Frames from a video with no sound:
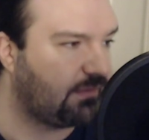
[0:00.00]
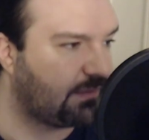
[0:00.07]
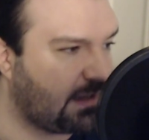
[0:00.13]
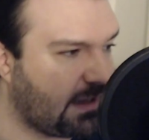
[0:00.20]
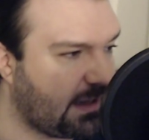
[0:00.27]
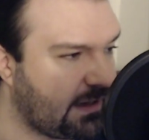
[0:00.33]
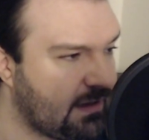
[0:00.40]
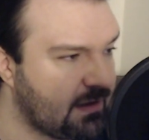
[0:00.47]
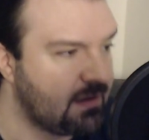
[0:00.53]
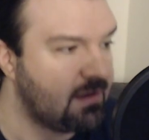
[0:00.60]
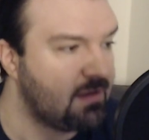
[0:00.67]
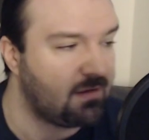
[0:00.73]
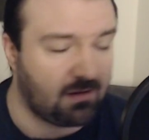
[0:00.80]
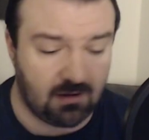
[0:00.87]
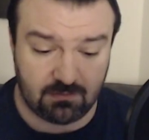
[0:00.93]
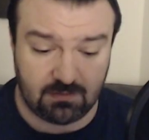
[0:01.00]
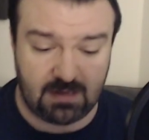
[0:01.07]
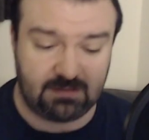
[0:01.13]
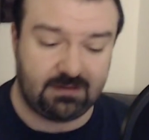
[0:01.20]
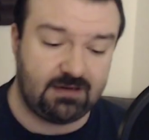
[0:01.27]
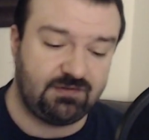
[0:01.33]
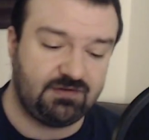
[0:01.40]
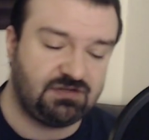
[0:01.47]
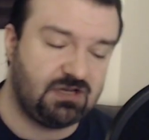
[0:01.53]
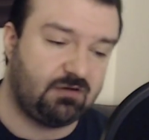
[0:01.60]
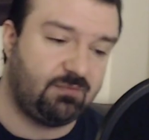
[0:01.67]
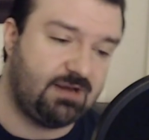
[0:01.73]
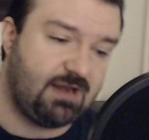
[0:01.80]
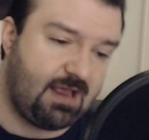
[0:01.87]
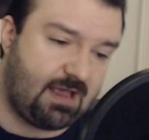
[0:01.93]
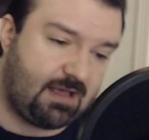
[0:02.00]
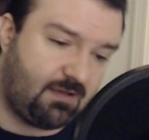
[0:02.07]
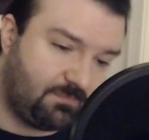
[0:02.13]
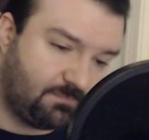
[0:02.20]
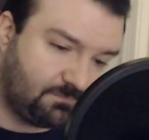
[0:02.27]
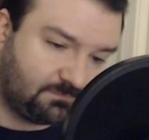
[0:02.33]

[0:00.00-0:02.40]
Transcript: Okay. All right, ladies and gentlemen. Now,